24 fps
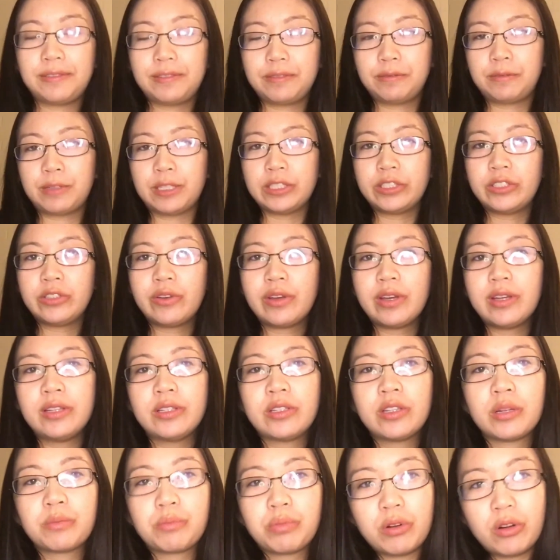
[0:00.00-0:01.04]
Once you get into
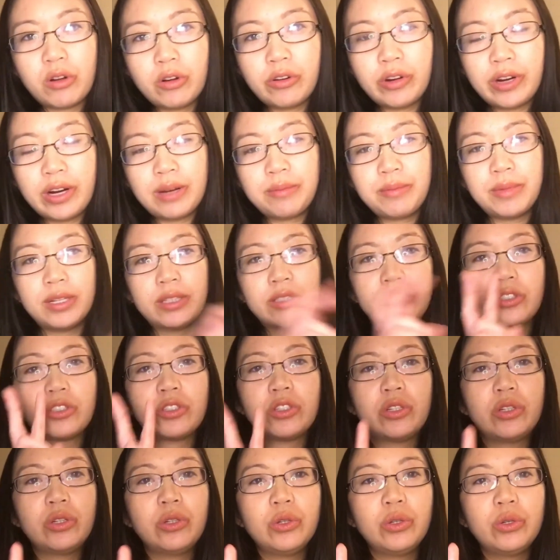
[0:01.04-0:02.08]
the program, it's
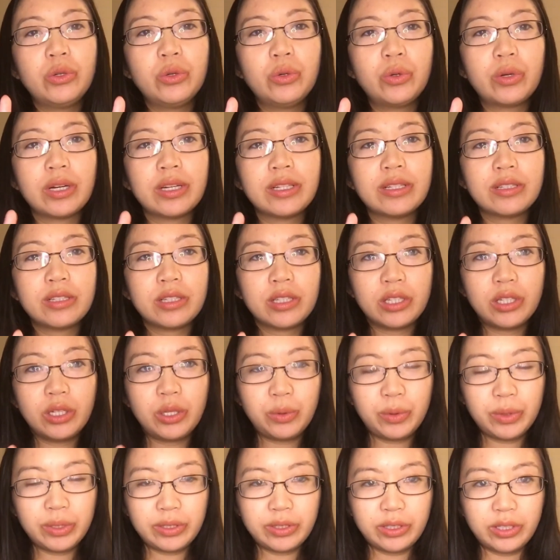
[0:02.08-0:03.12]
two
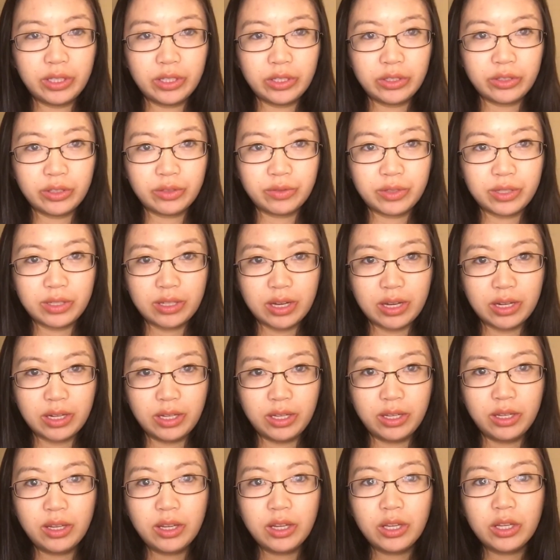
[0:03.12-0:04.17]
continuous years of
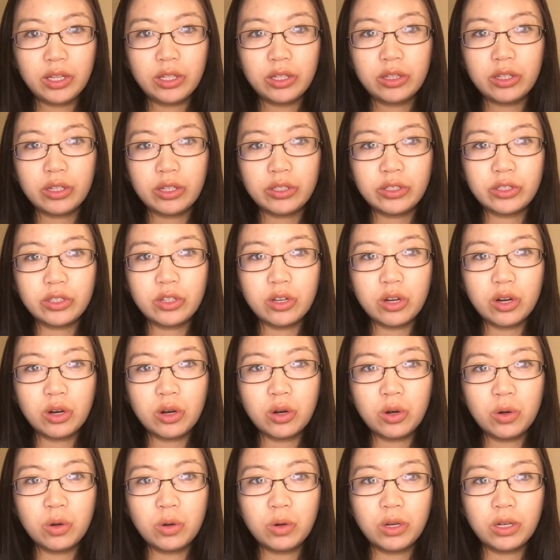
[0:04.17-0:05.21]
study. There's
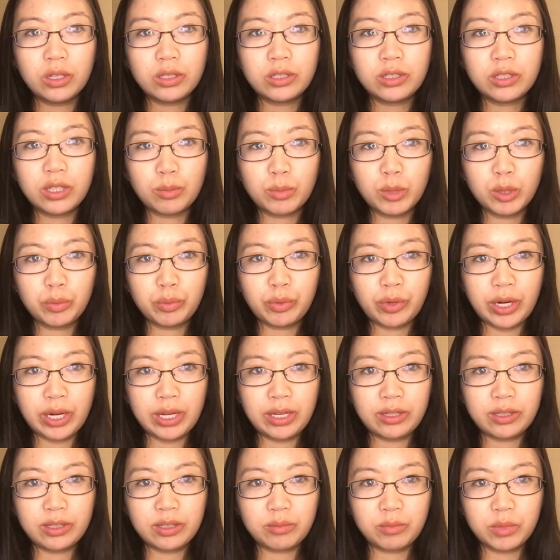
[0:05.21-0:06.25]
no summer
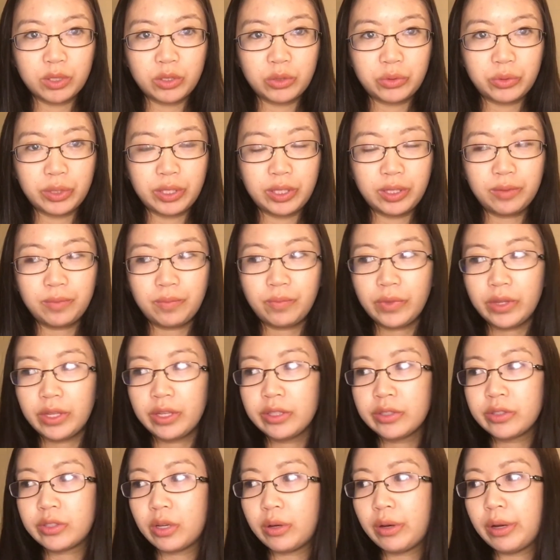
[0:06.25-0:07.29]
breaks in between.
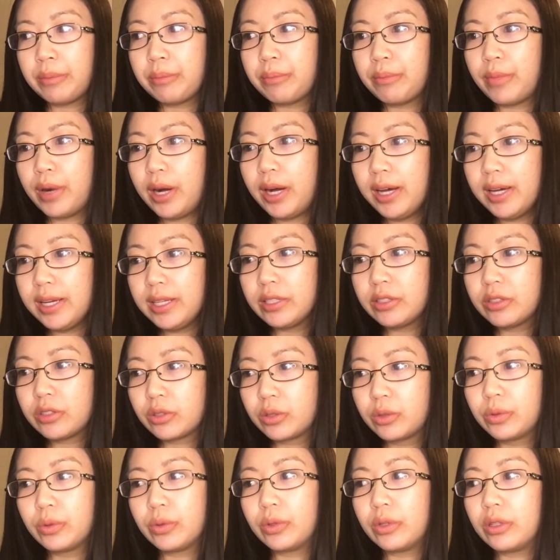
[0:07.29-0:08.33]
So in my
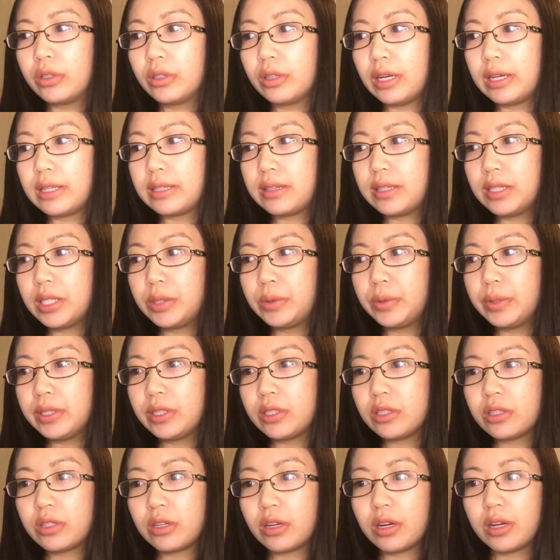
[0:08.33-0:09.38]
school, I think we
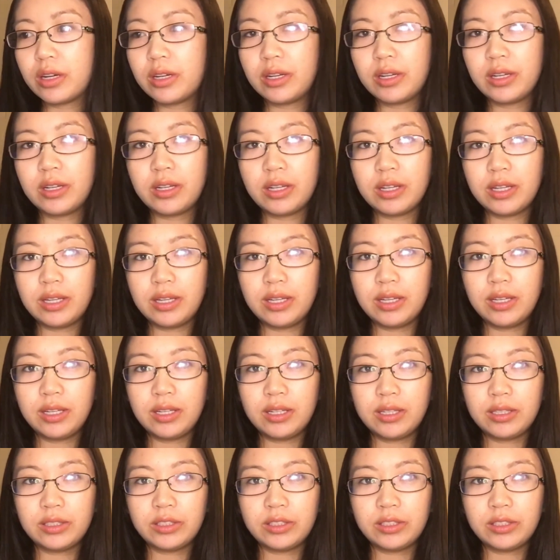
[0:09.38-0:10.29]
started in